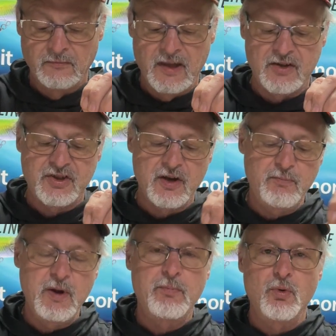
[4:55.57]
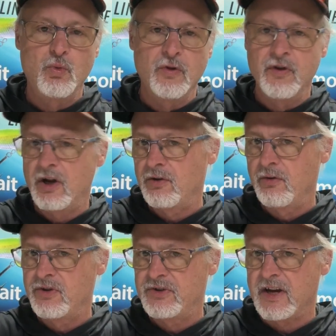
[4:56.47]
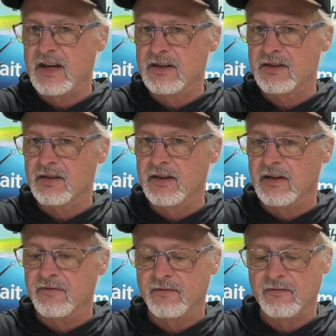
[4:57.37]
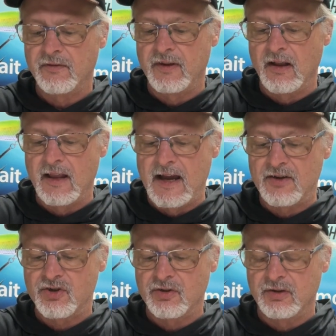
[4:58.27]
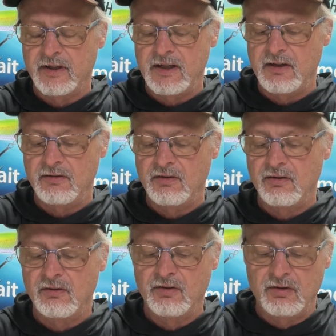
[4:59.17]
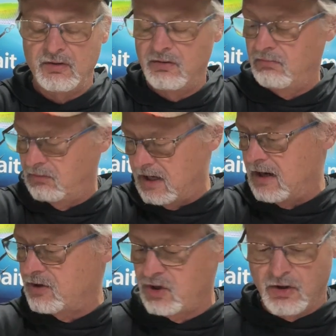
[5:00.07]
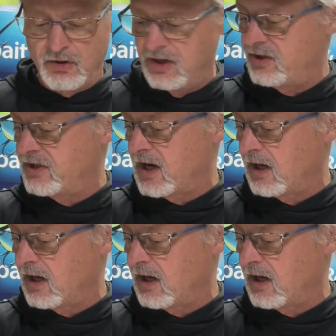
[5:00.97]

Now some people will not do the second sleeve. They'll actually and I'll show you in a sec,